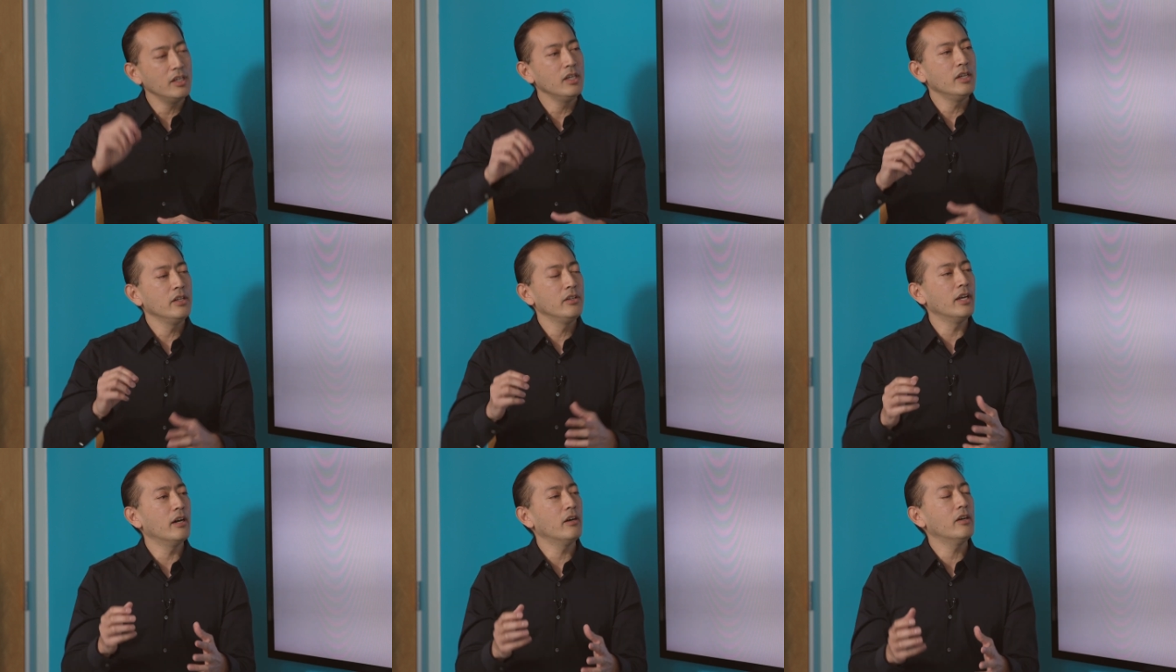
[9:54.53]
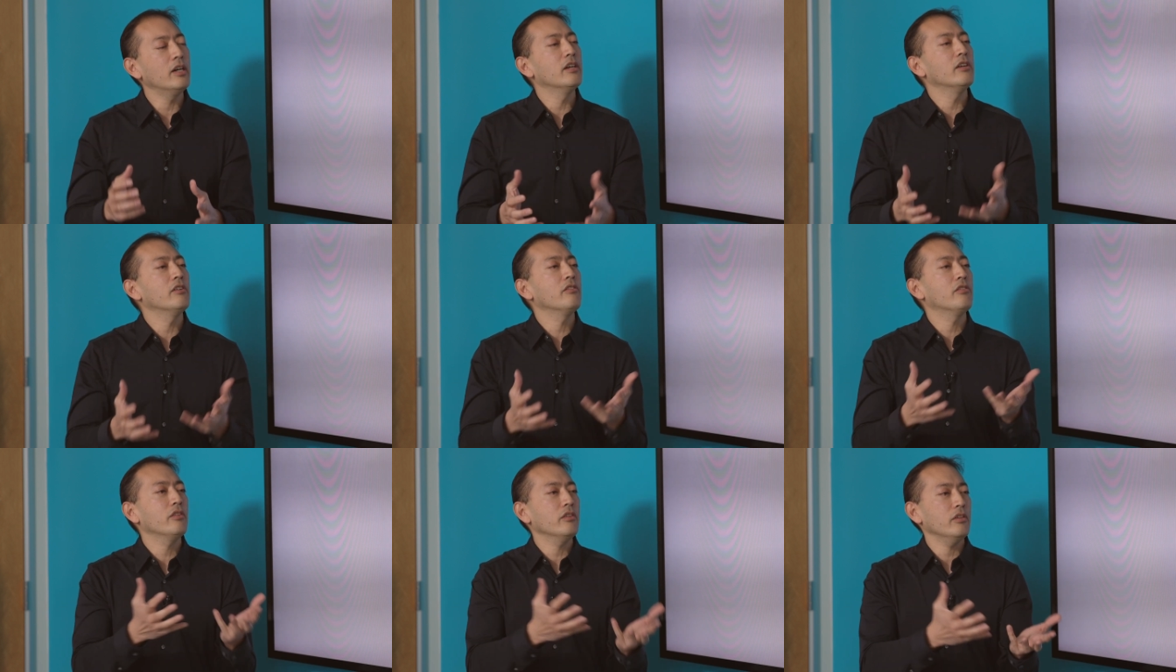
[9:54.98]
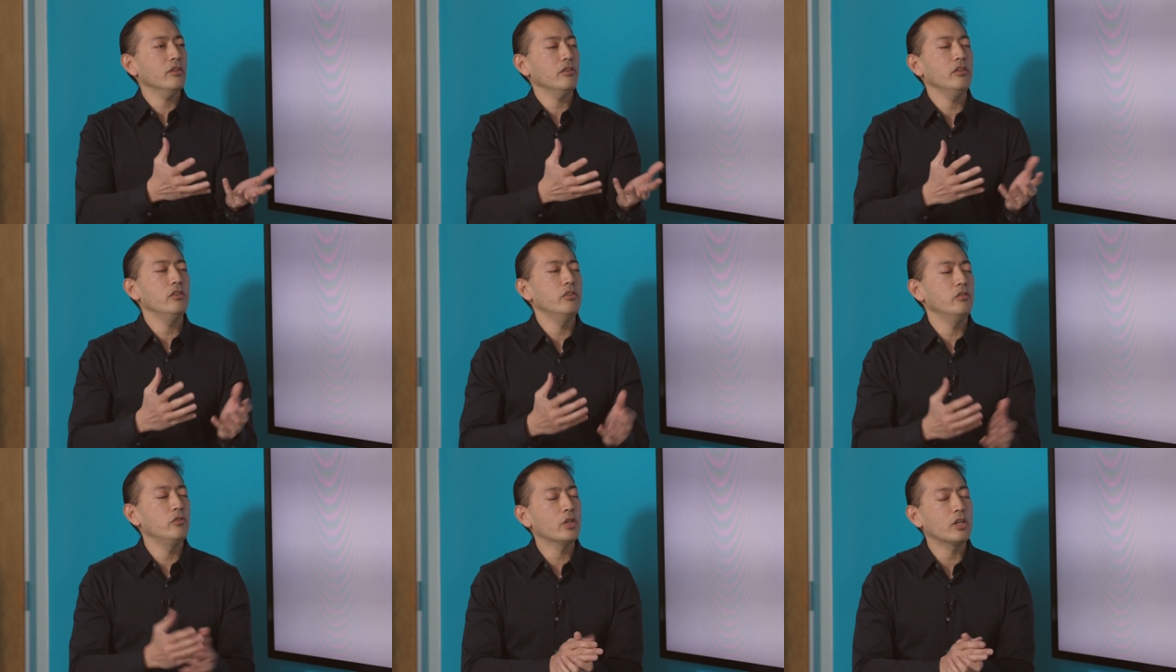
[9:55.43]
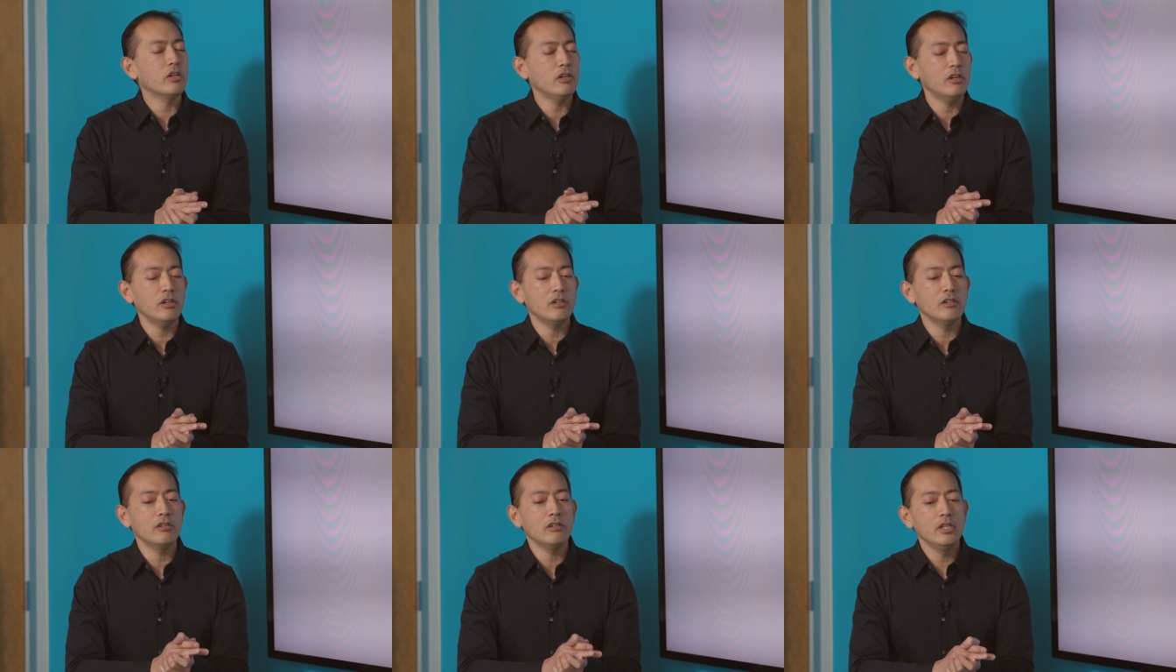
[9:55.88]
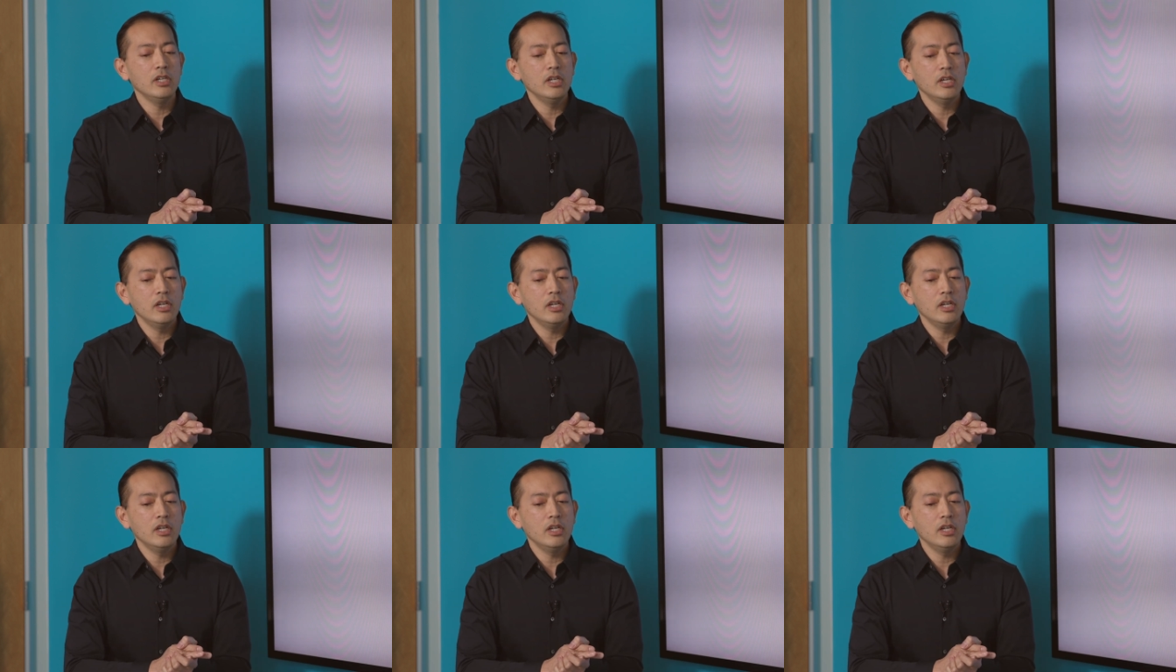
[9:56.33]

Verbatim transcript: Yeah. Now, as you recall,